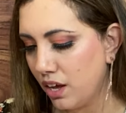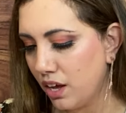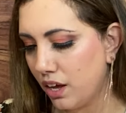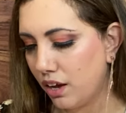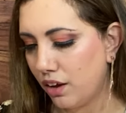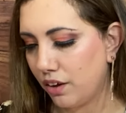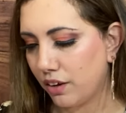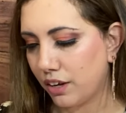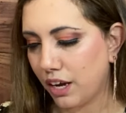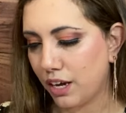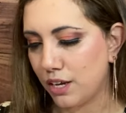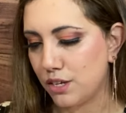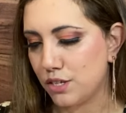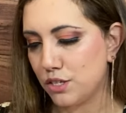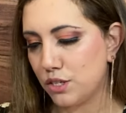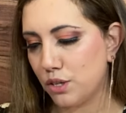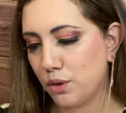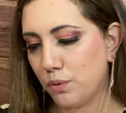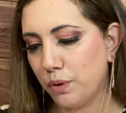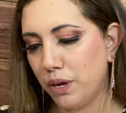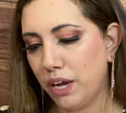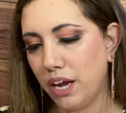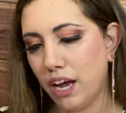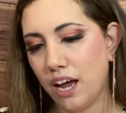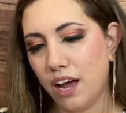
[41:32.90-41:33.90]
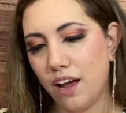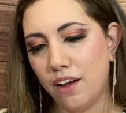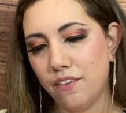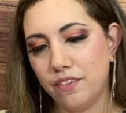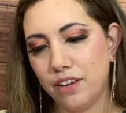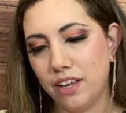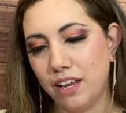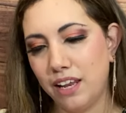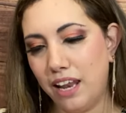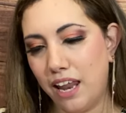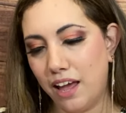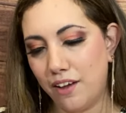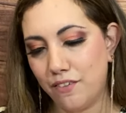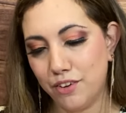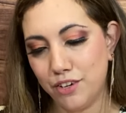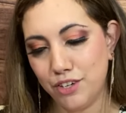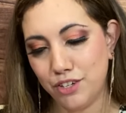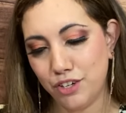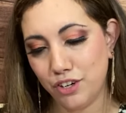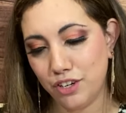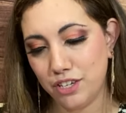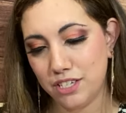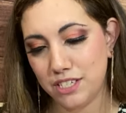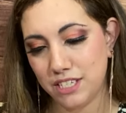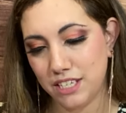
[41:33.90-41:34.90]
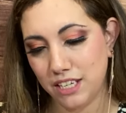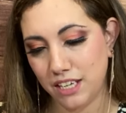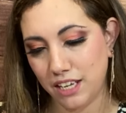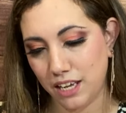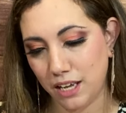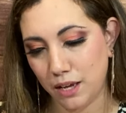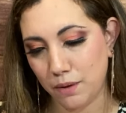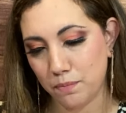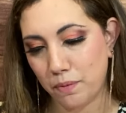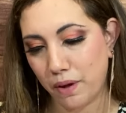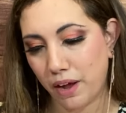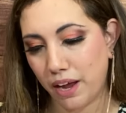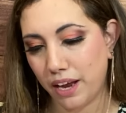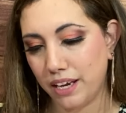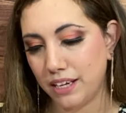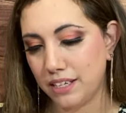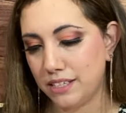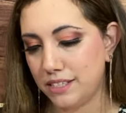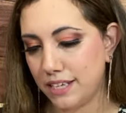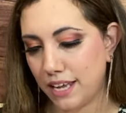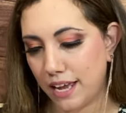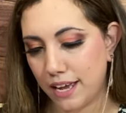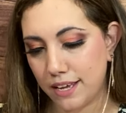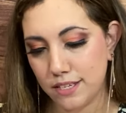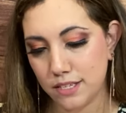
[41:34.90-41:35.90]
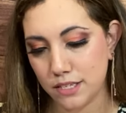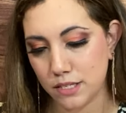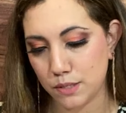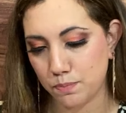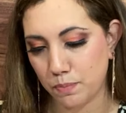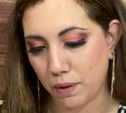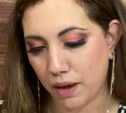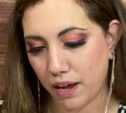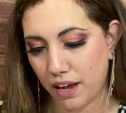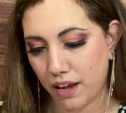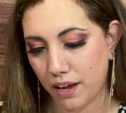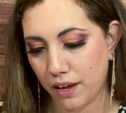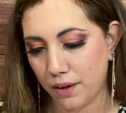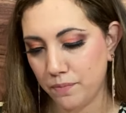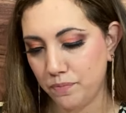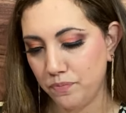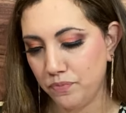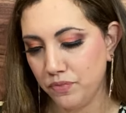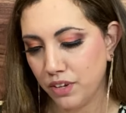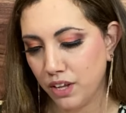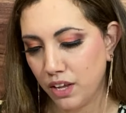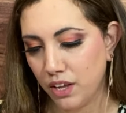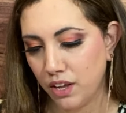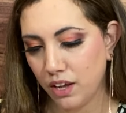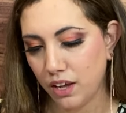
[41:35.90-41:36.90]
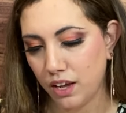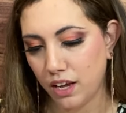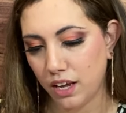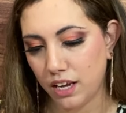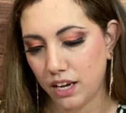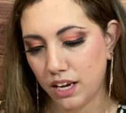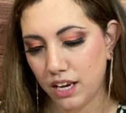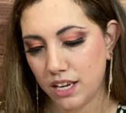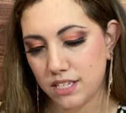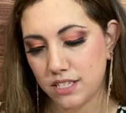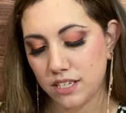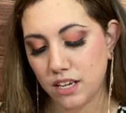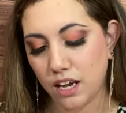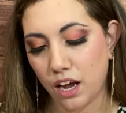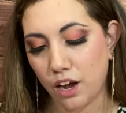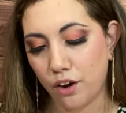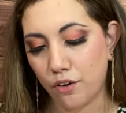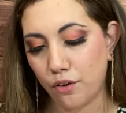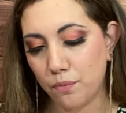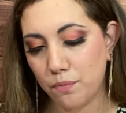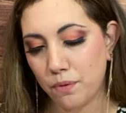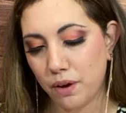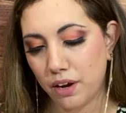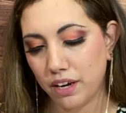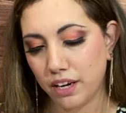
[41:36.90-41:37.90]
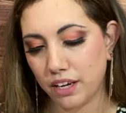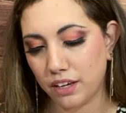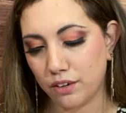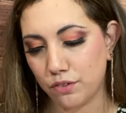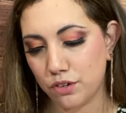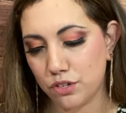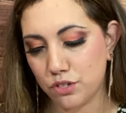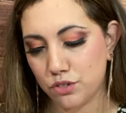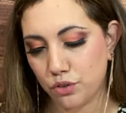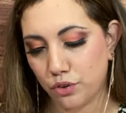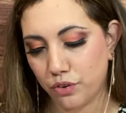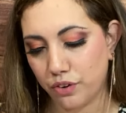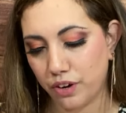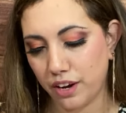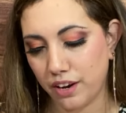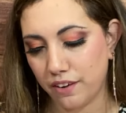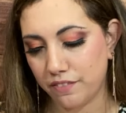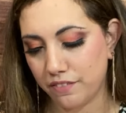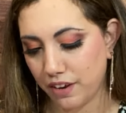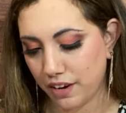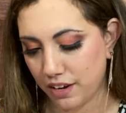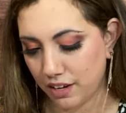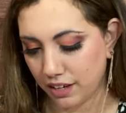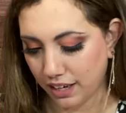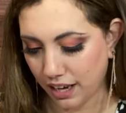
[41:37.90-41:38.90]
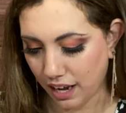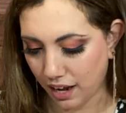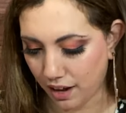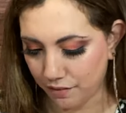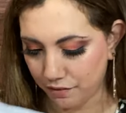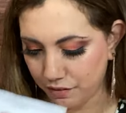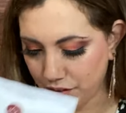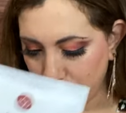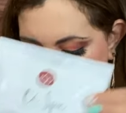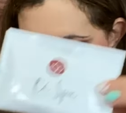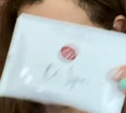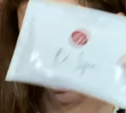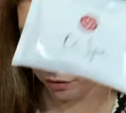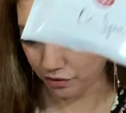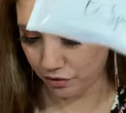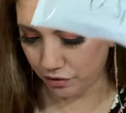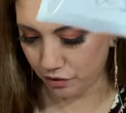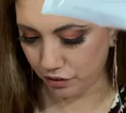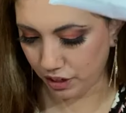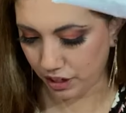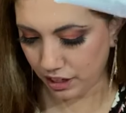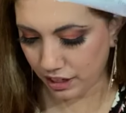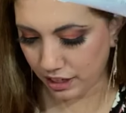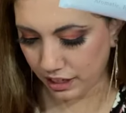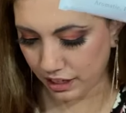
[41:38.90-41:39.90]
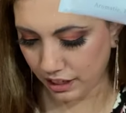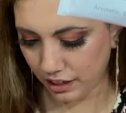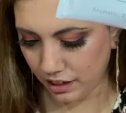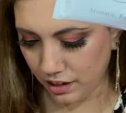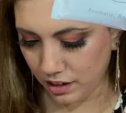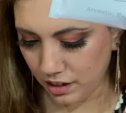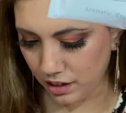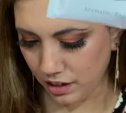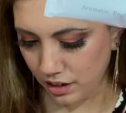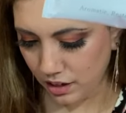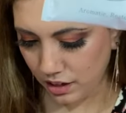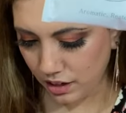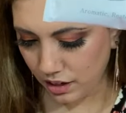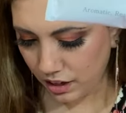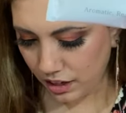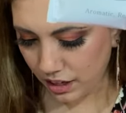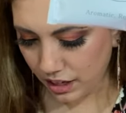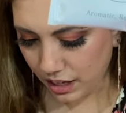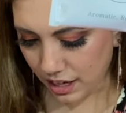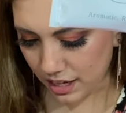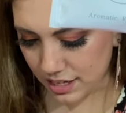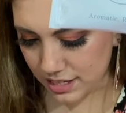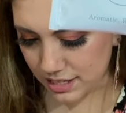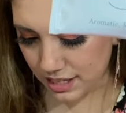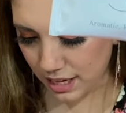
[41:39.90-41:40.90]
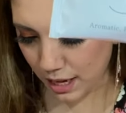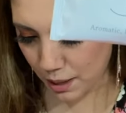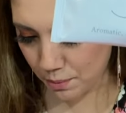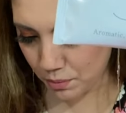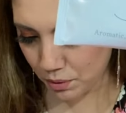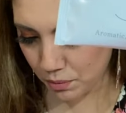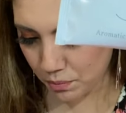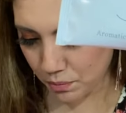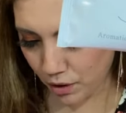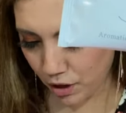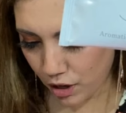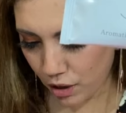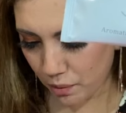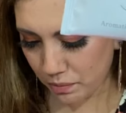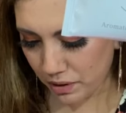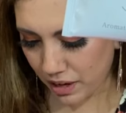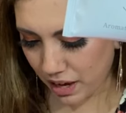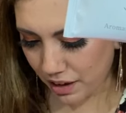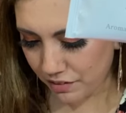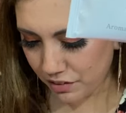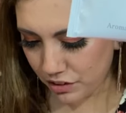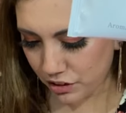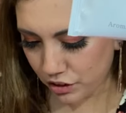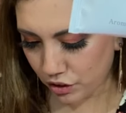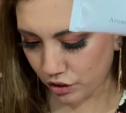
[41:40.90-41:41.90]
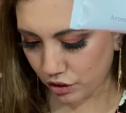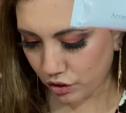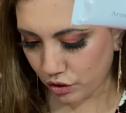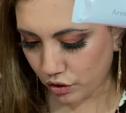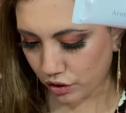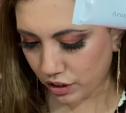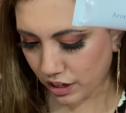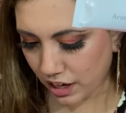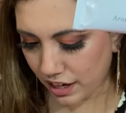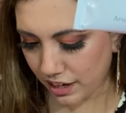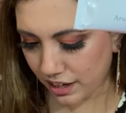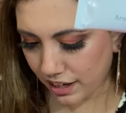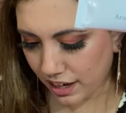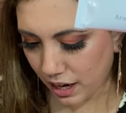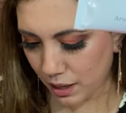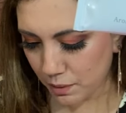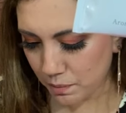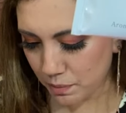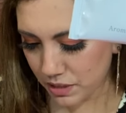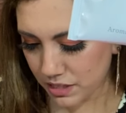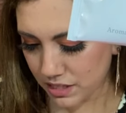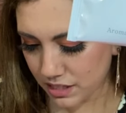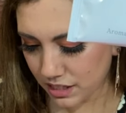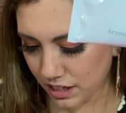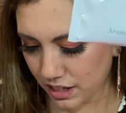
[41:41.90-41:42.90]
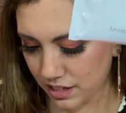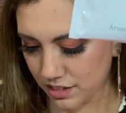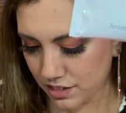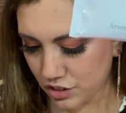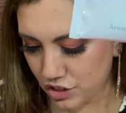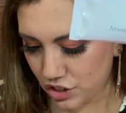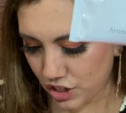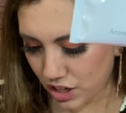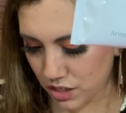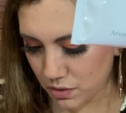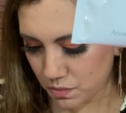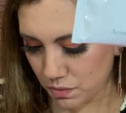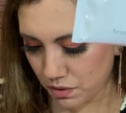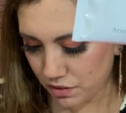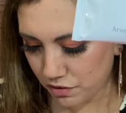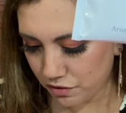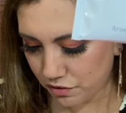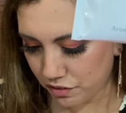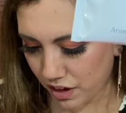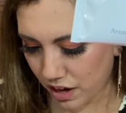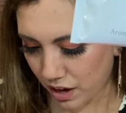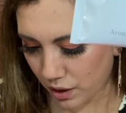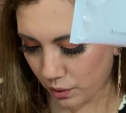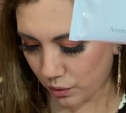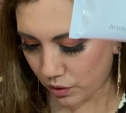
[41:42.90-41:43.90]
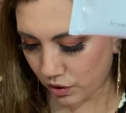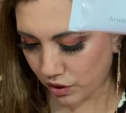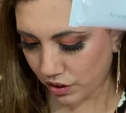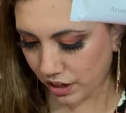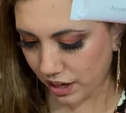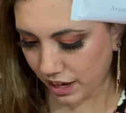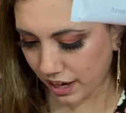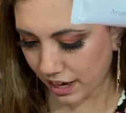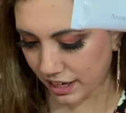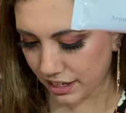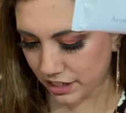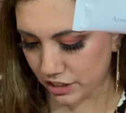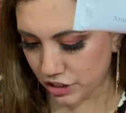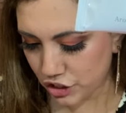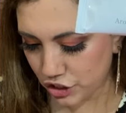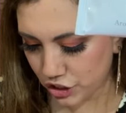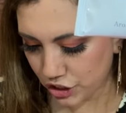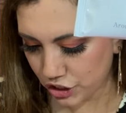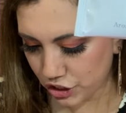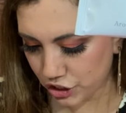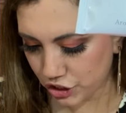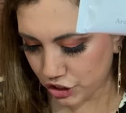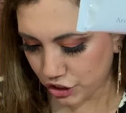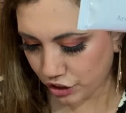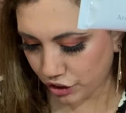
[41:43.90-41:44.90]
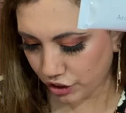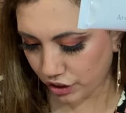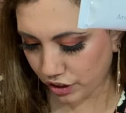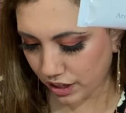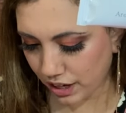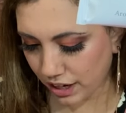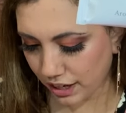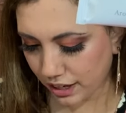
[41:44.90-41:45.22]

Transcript: Okay, so we have a lavender tea by Tess Spa. And it's aromatic, restorative, and caffeine-free. And it has lemon balm, lavender, organic hibiscus, jasmine flower, and ginger. A